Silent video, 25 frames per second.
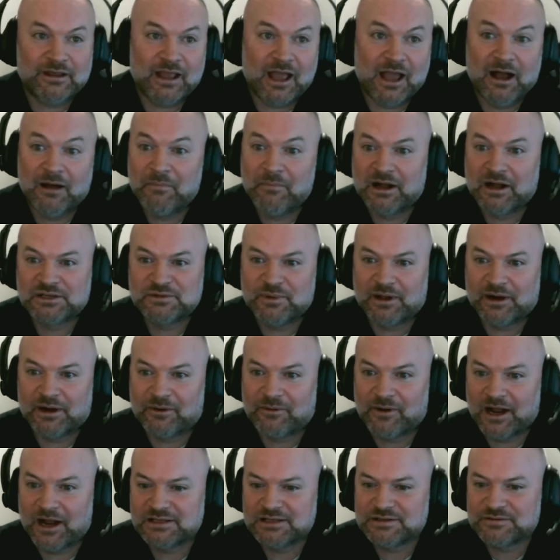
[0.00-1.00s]
much better
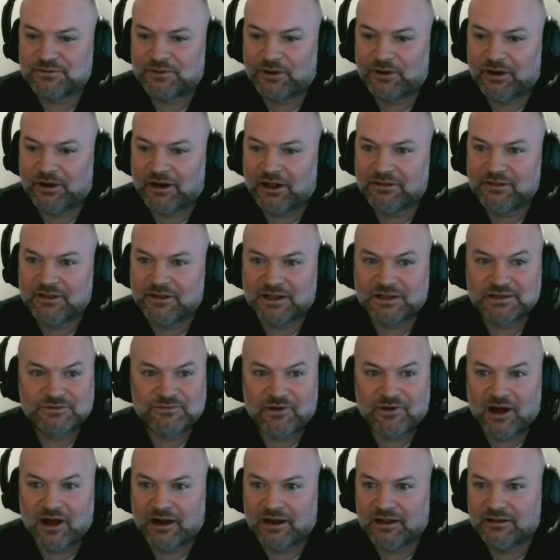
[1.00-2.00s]
race for it. I think it's
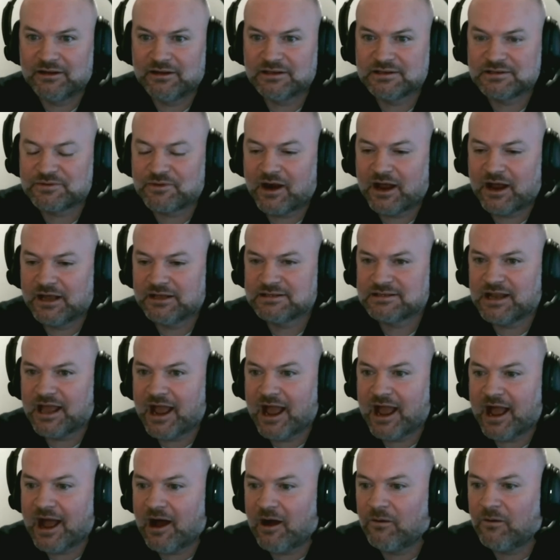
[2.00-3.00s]
right in this race
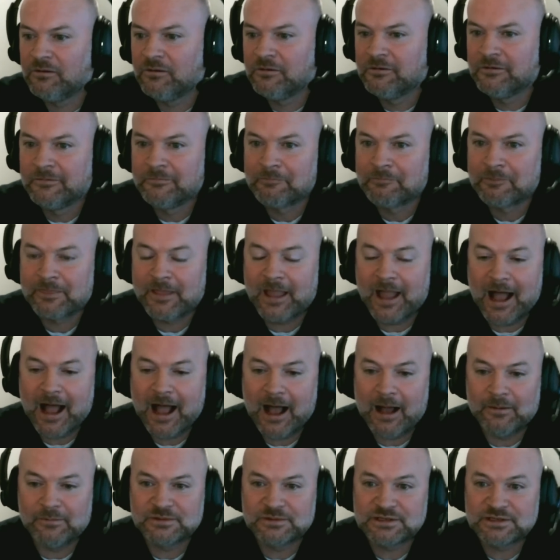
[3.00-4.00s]
now.
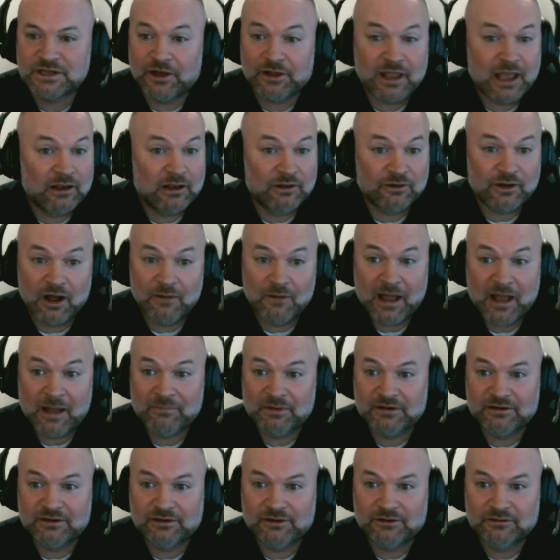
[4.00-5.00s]
Look, I'm happy
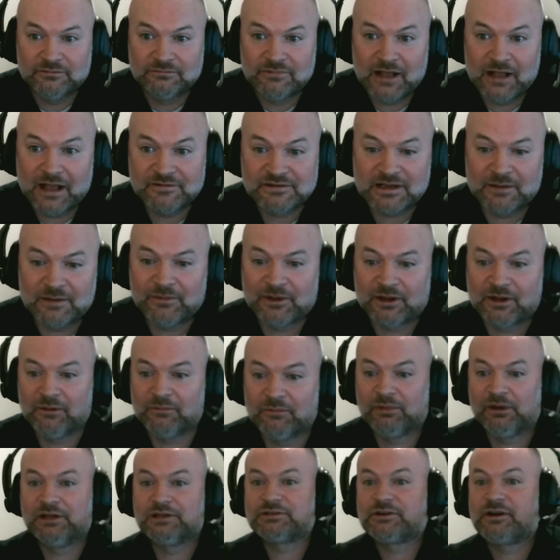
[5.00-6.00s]
to have something on
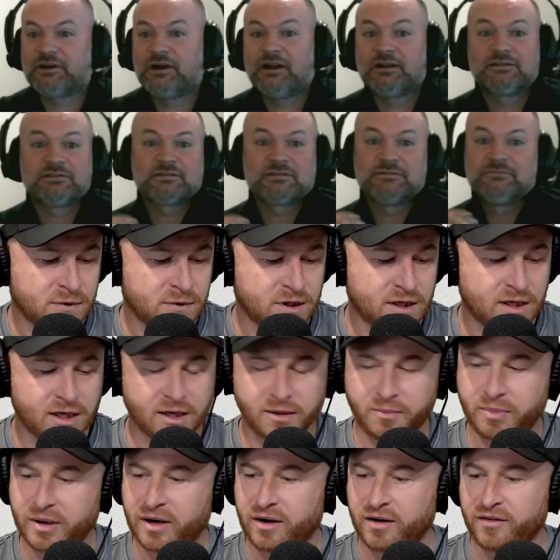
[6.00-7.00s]
Pleasure Artist. Yeah,
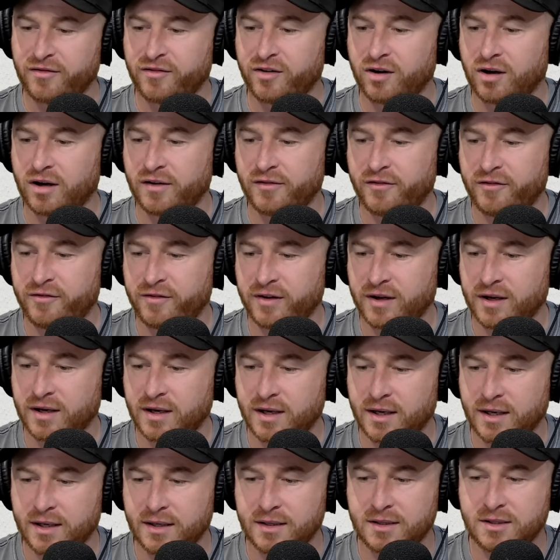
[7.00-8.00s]
barrier
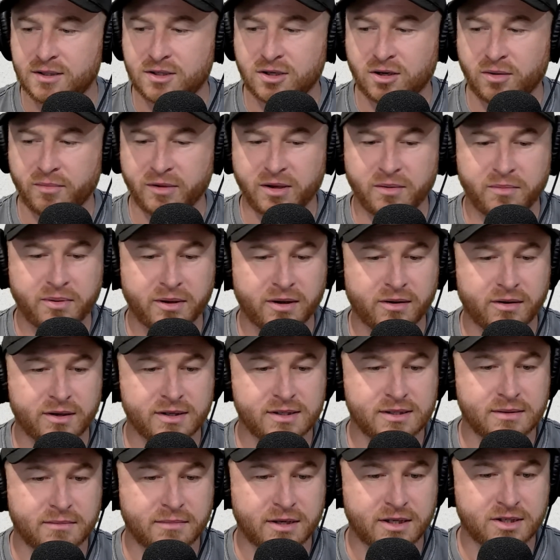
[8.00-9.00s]
5, Tommy
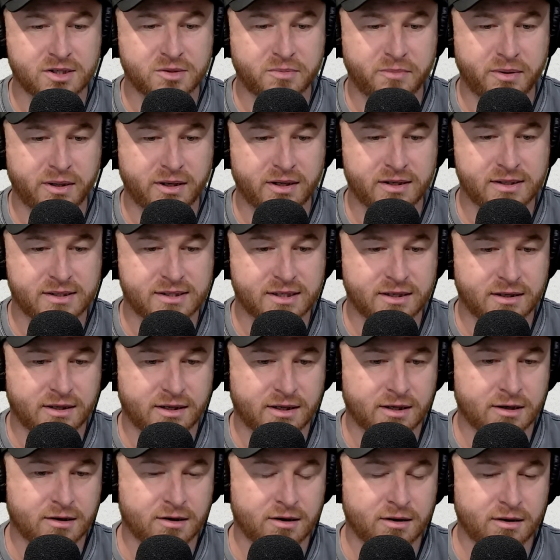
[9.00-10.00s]
Berry's a much better
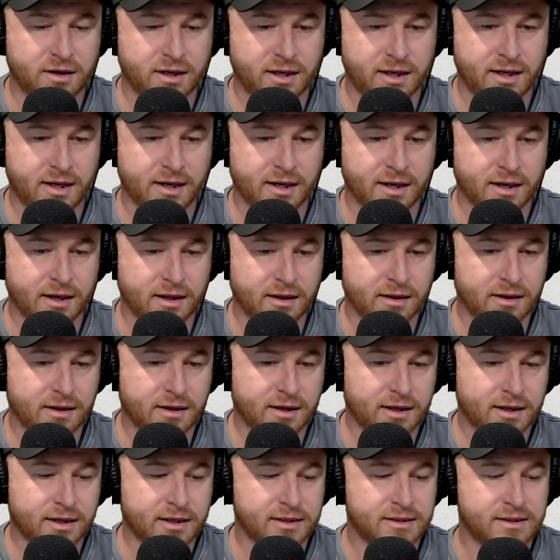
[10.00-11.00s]
scenario here.
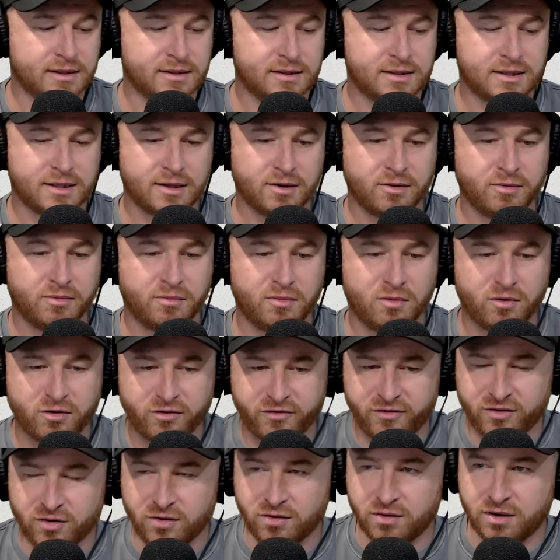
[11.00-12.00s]
Can settle more
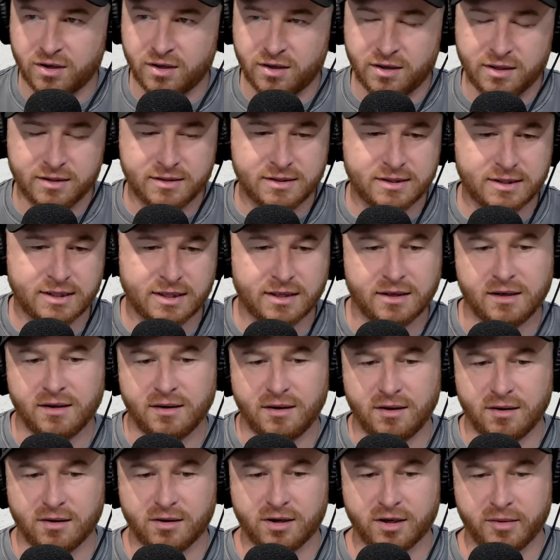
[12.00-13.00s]
forward and it's
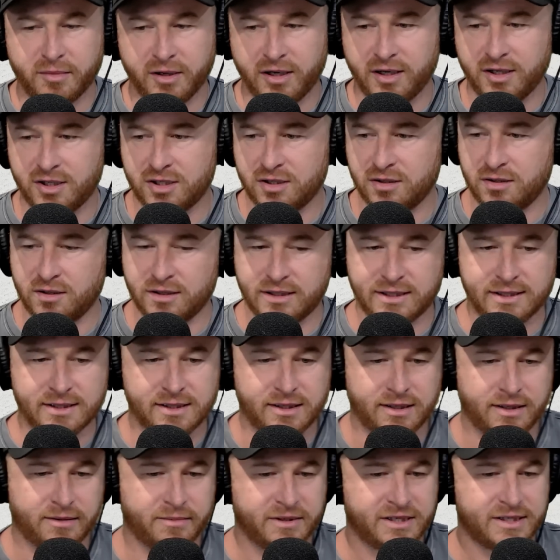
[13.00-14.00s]
not going to be an issue. It doesn't
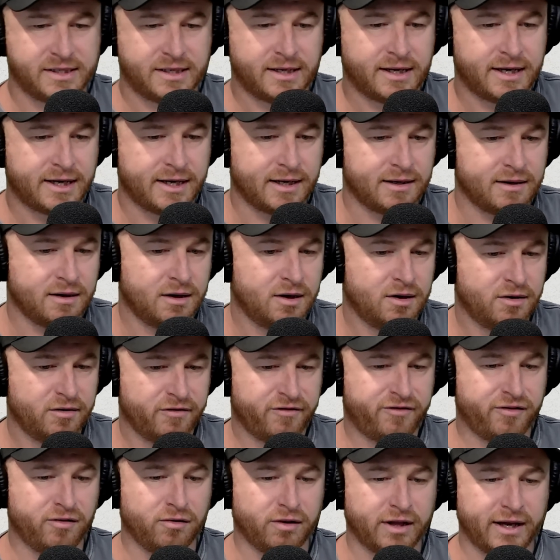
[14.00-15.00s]
need to be snagged.
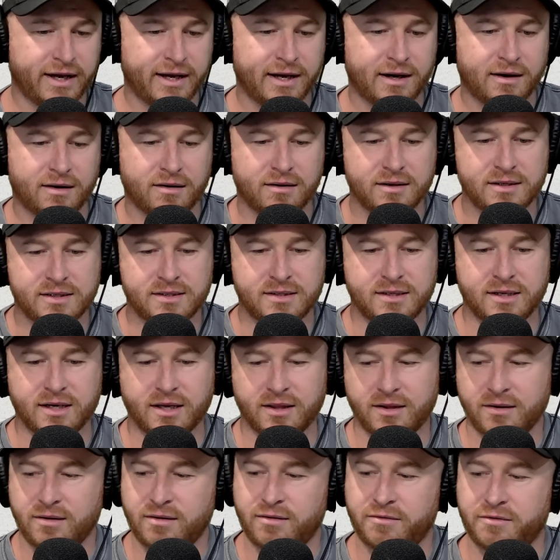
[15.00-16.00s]
Full Howl is the
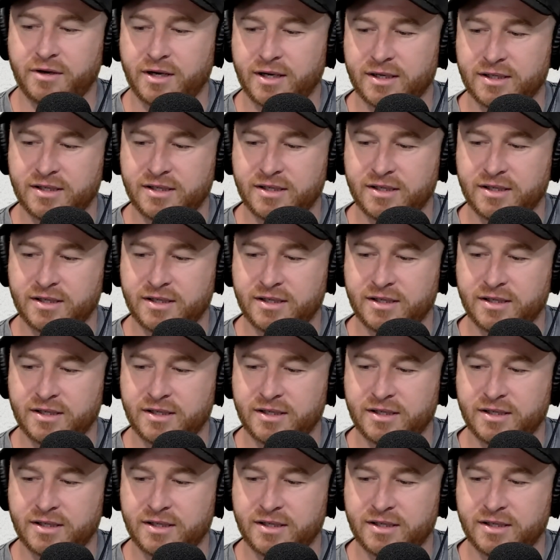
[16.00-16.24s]
other